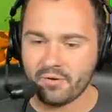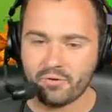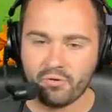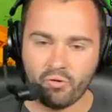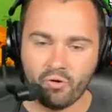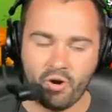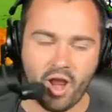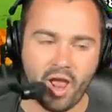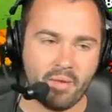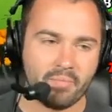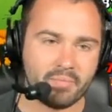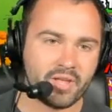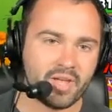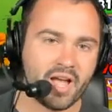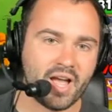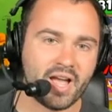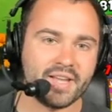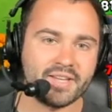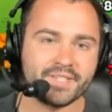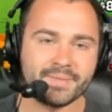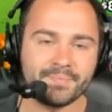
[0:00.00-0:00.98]
Crap,
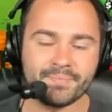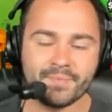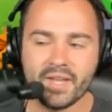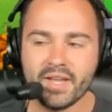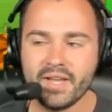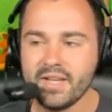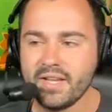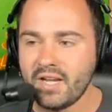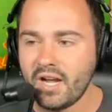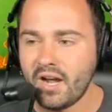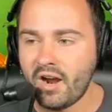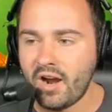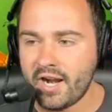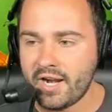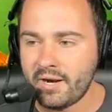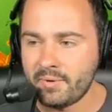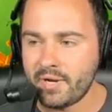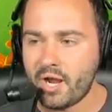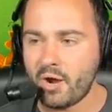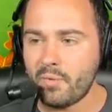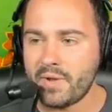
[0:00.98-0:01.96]
guys. All right,
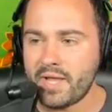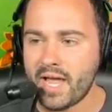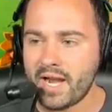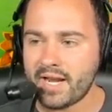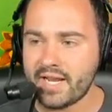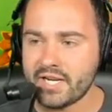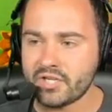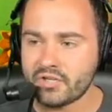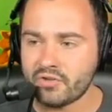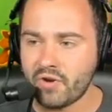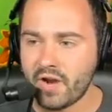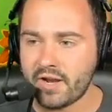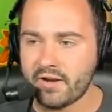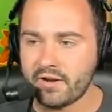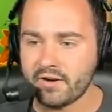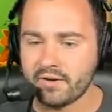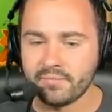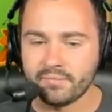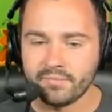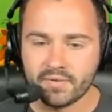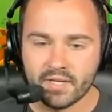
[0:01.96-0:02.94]
here we go. We got to get
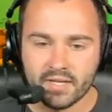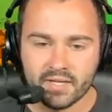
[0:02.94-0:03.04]
Striker.